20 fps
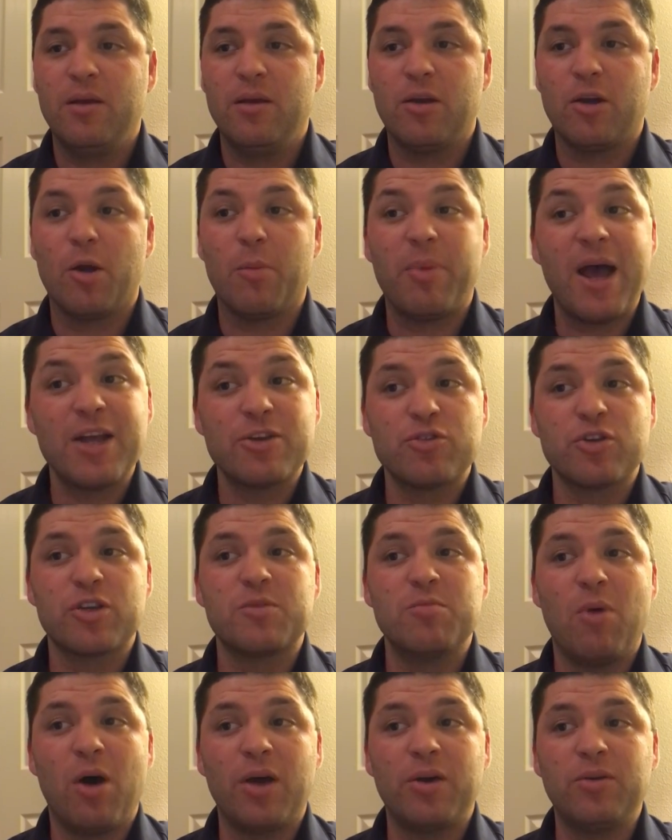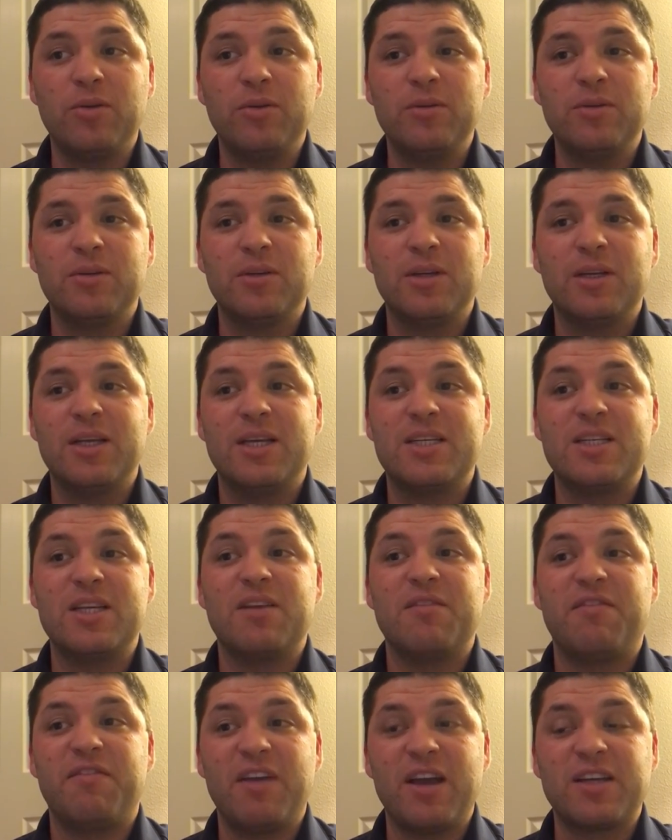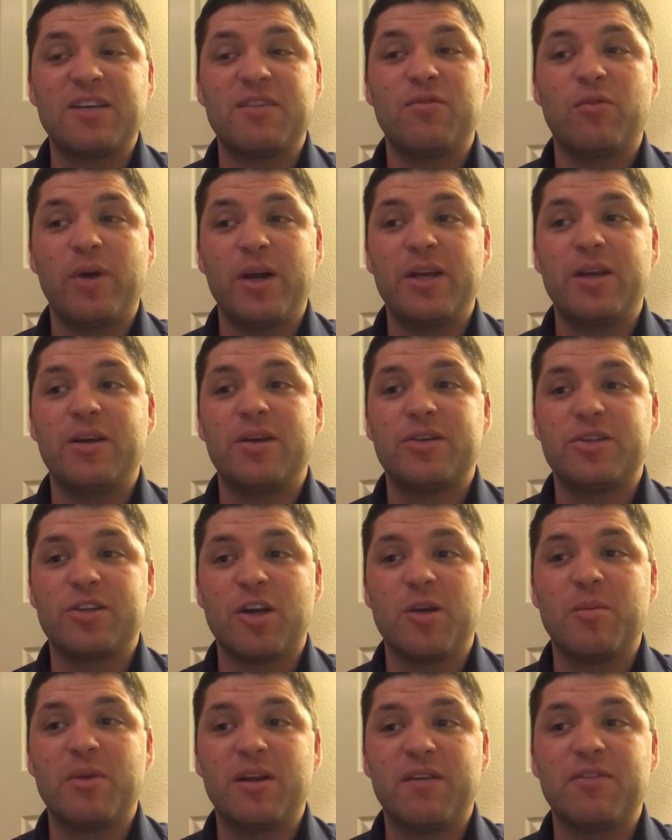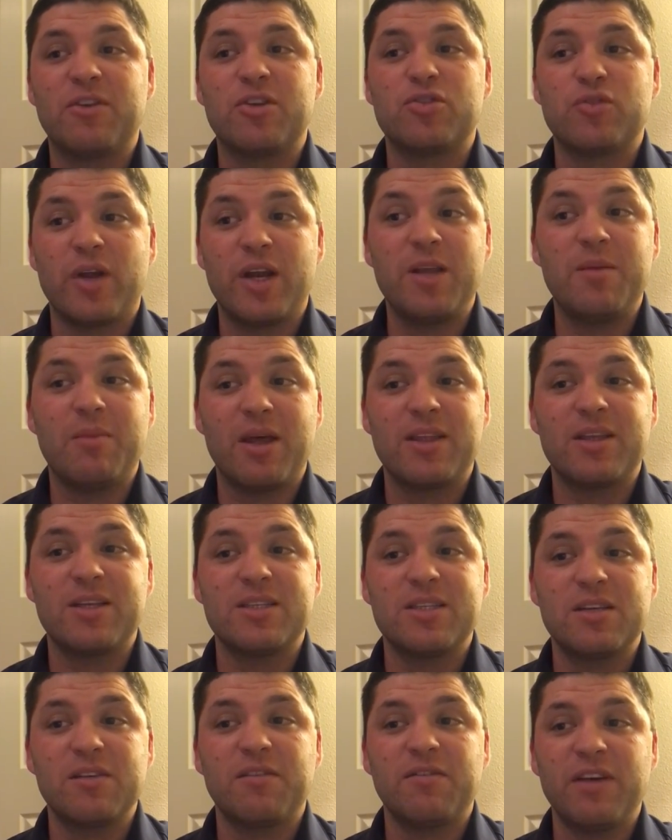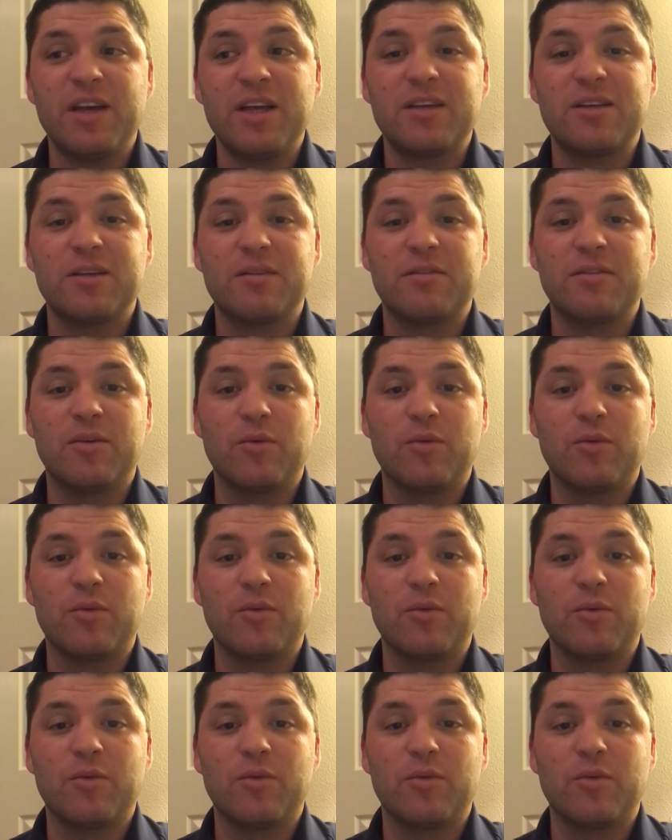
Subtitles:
Kirkpatrick's model is an effective way to determine if the training method is effective.